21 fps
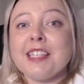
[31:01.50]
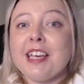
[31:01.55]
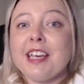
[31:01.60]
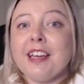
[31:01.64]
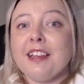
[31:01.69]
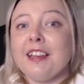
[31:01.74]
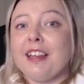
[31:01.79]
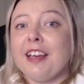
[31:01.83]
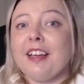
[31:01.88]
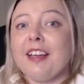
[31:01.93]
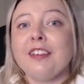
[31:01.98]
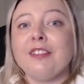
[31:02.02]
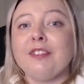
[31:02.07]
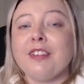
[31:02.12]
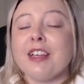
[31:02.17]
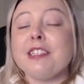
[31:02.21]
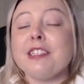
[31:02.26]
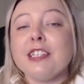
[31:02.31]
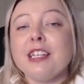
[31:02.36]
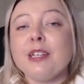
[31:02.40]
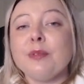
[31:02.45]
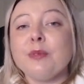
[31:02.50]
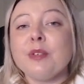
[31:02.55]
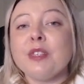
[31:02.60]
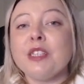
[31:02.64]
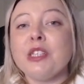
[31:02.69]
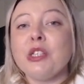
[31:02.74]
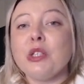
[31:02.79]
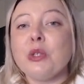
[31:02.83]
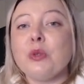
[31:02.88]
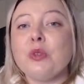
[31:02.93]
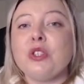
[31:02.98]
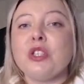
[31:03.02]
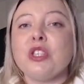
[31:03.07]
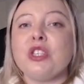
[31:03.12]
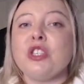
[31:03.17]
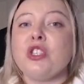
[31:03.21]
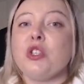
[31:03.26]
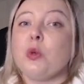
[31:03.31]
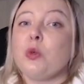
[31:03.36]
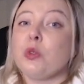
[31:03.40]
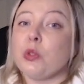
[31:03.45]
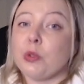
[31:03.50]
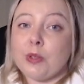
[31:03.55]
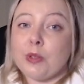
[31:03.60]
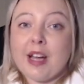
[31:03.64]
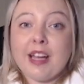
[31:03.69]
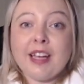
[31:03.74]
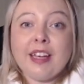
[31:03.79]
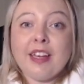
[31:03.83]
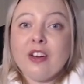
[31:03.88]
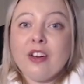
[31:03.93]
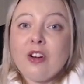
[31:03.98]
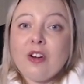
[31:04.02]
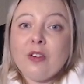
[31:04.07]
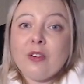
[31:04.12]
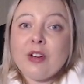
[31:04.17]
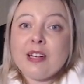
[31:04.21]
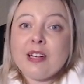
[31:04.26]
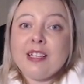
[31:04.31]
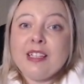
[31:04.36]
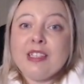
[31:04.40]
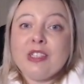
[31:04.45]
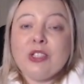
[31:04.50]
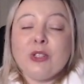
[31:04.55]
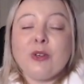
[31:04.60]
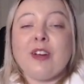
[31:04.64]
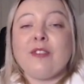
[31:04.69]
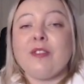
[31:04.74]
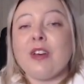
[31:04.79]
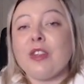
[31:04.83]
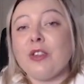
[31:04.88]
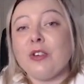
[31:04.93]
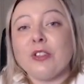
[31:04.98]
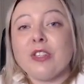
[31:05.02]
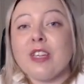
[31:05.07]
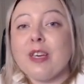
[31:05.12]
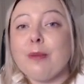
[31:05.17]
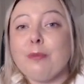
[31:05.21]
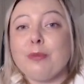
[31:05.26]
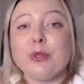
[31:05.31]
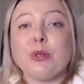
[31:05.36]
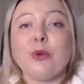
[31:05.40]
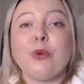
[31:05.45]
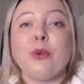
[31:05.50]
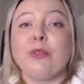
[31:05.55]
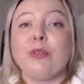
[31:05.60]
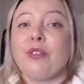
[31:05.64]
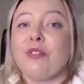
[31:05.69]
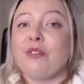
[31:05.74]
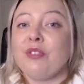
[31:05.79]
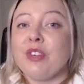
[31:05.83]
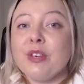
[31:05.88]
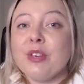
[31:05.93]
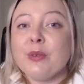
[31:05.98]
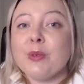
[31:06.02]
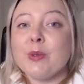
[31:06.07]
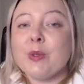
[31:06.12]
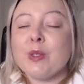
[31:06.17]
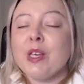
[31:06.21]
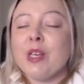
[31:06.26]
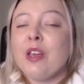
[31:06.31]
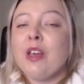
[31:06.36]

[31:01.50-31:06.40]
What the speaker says: like resonate with you? Did you try it already? Do you have other tips or reviews?